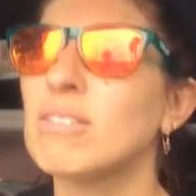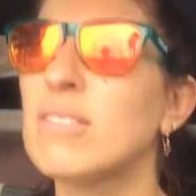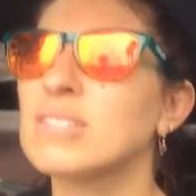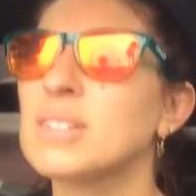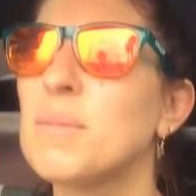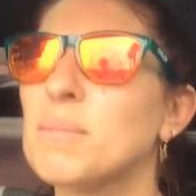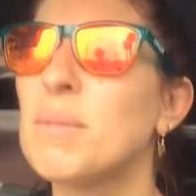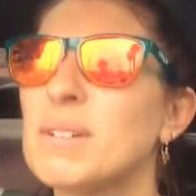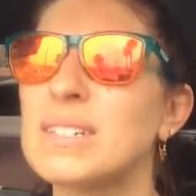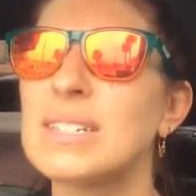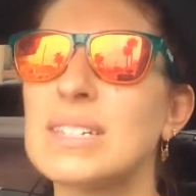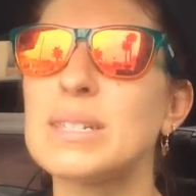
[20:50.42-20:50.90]

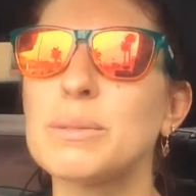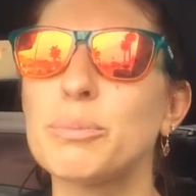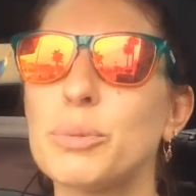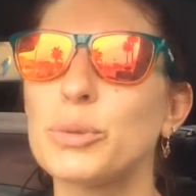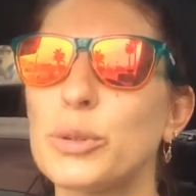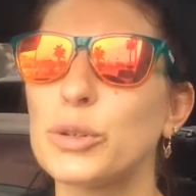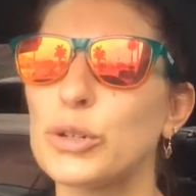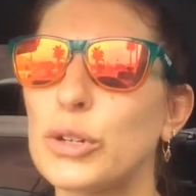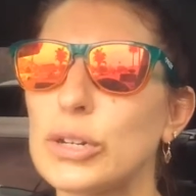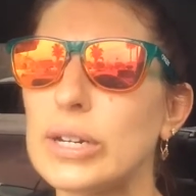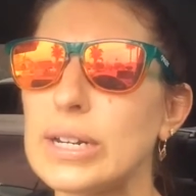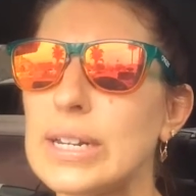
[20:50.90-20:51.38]
Also about
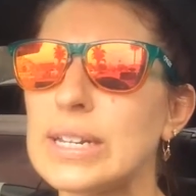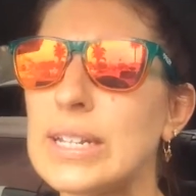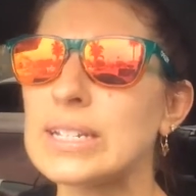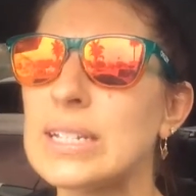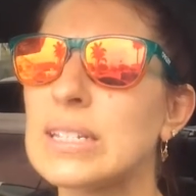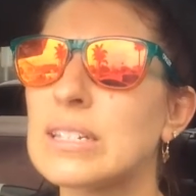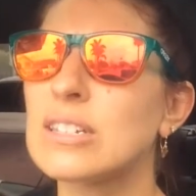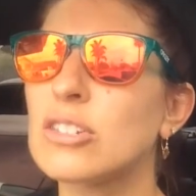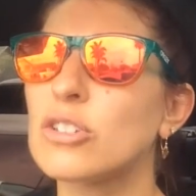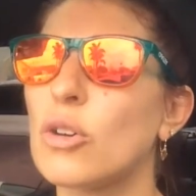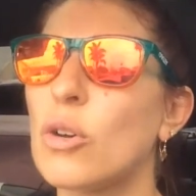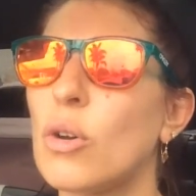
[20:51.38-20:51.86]
simple
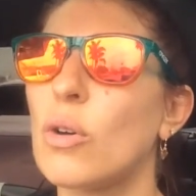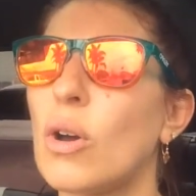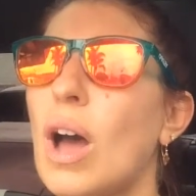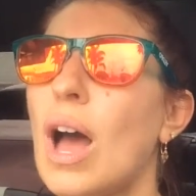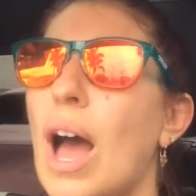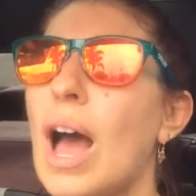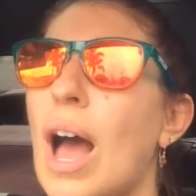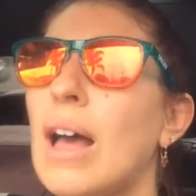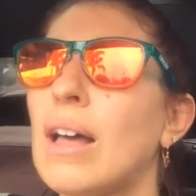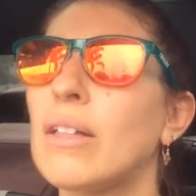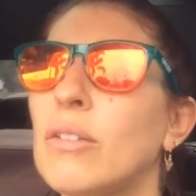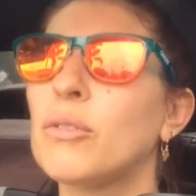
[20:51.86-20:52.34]
ingredients. So
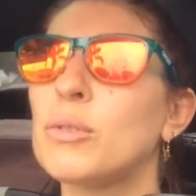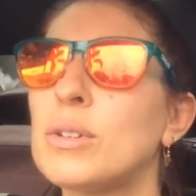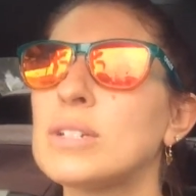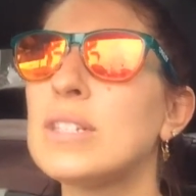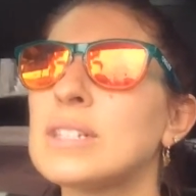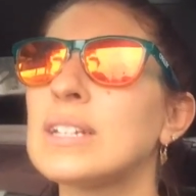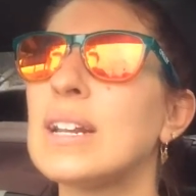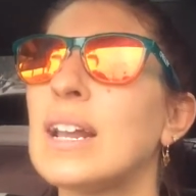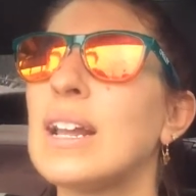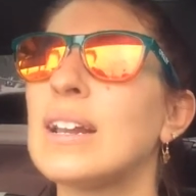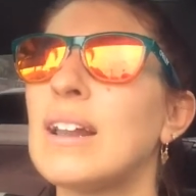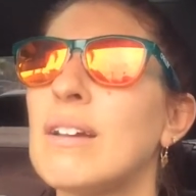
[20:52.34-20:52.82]
the
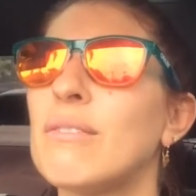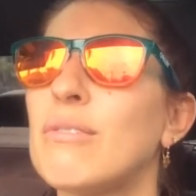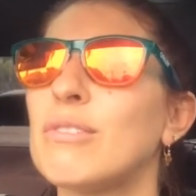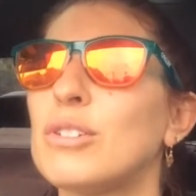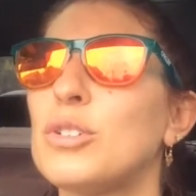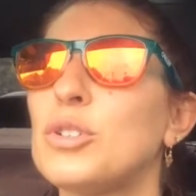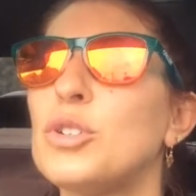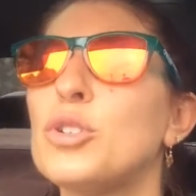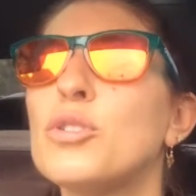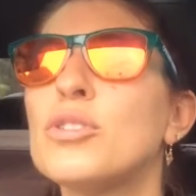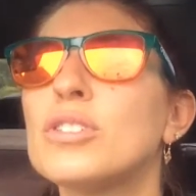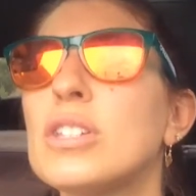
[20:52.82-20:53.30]
reason I
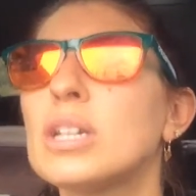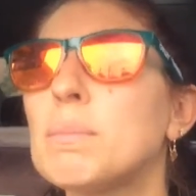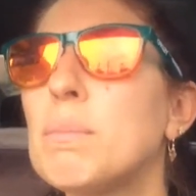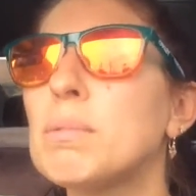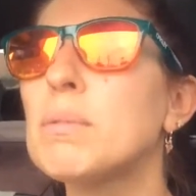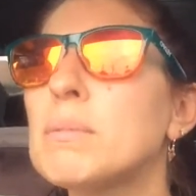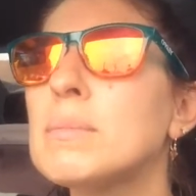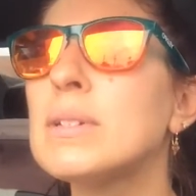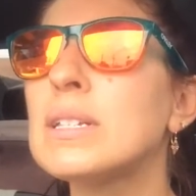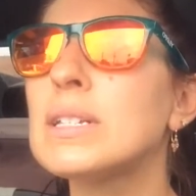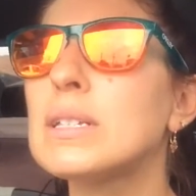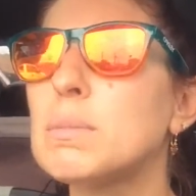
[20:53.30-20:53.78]
never do
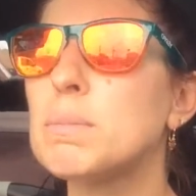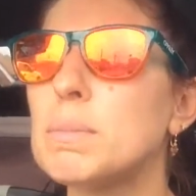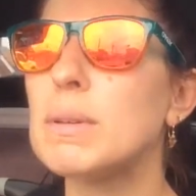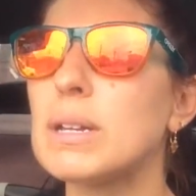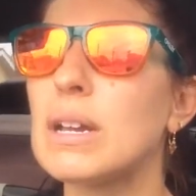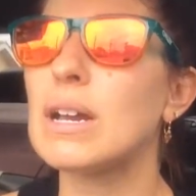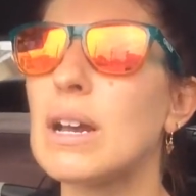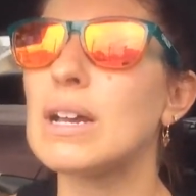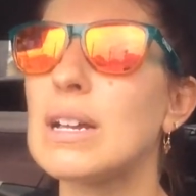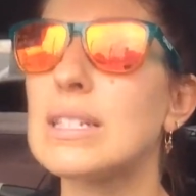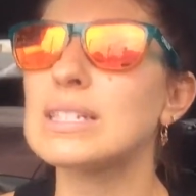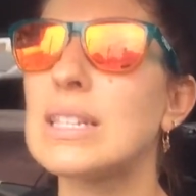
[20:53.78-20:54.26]
supplements
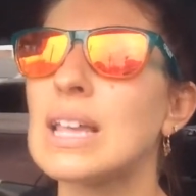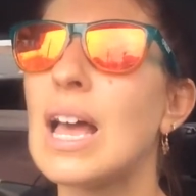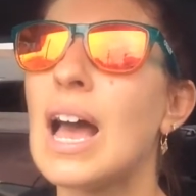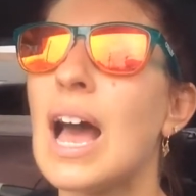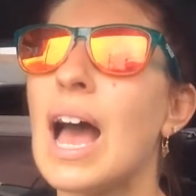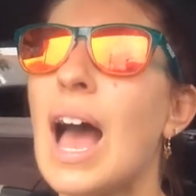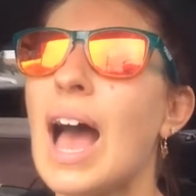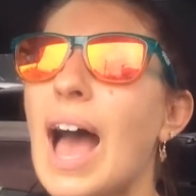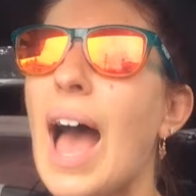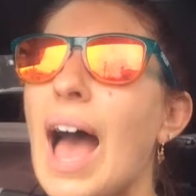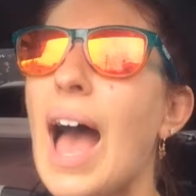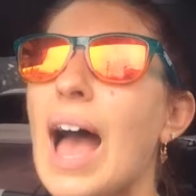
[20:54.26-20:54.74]
because
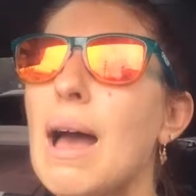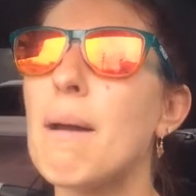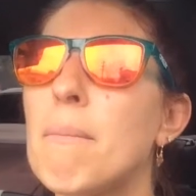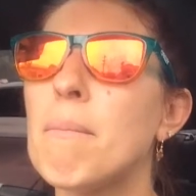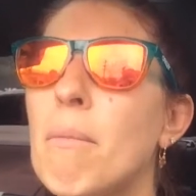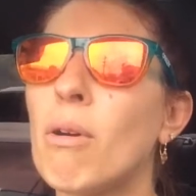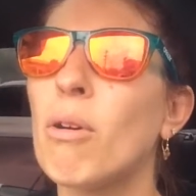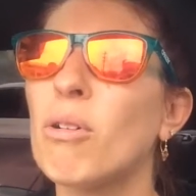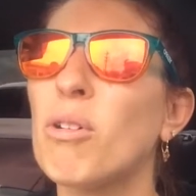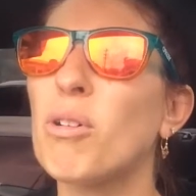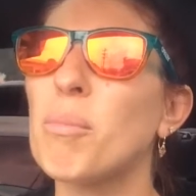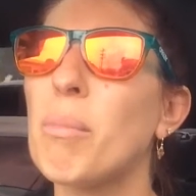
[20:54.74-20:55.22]

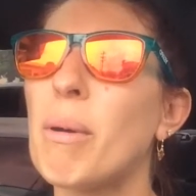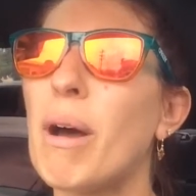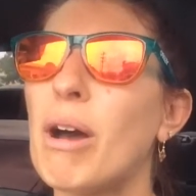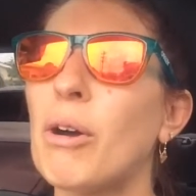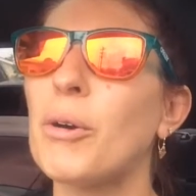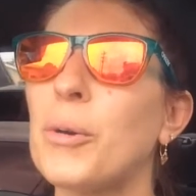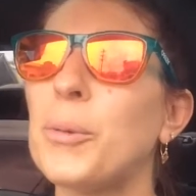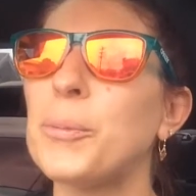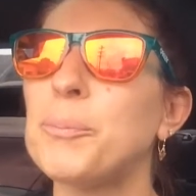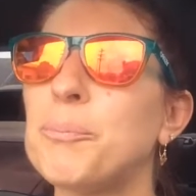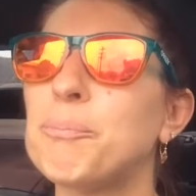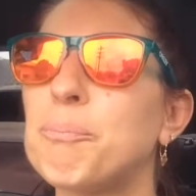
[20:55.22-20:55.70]
I'm all
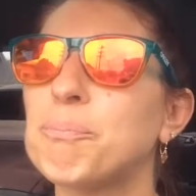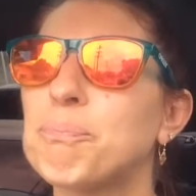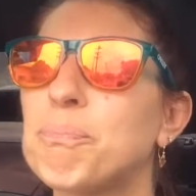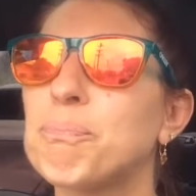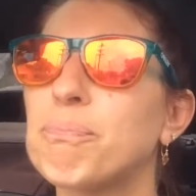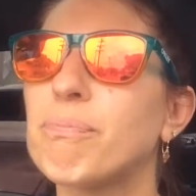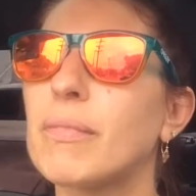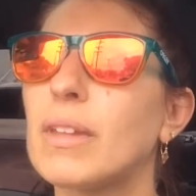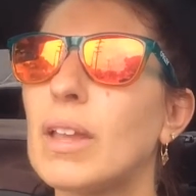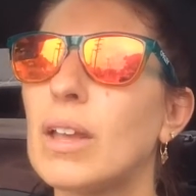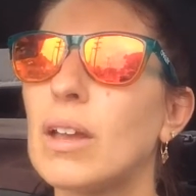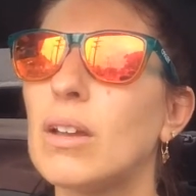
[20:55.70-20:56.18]
about
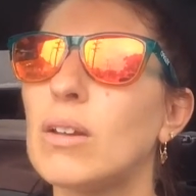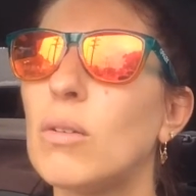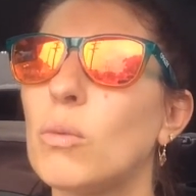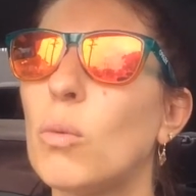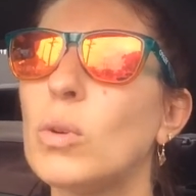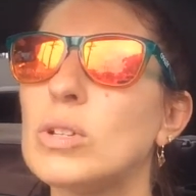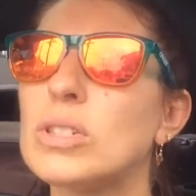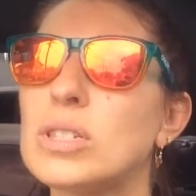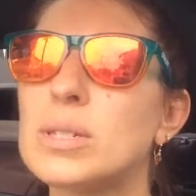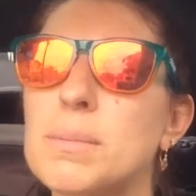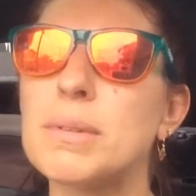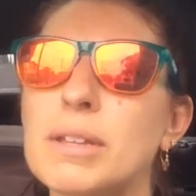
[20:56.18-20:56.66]

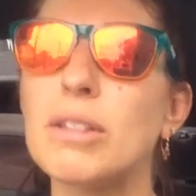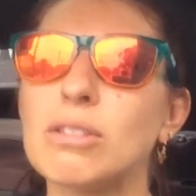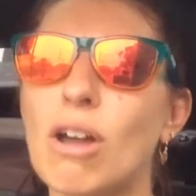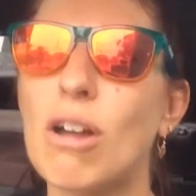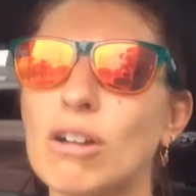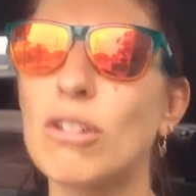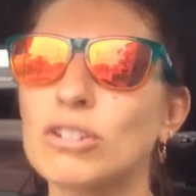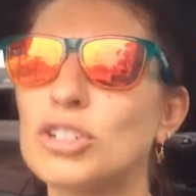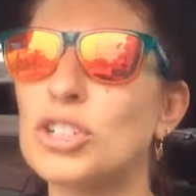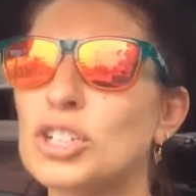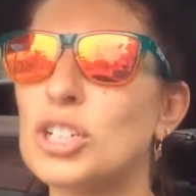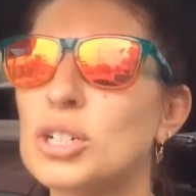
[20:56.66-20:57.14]
what's gonna be
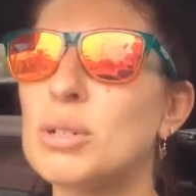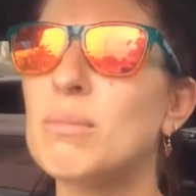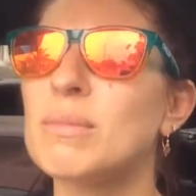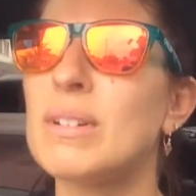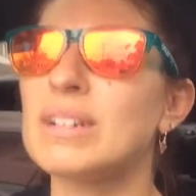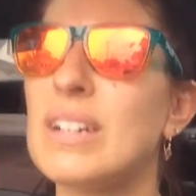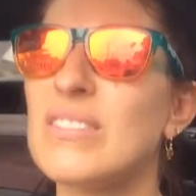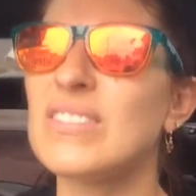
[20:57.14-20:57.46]
long term.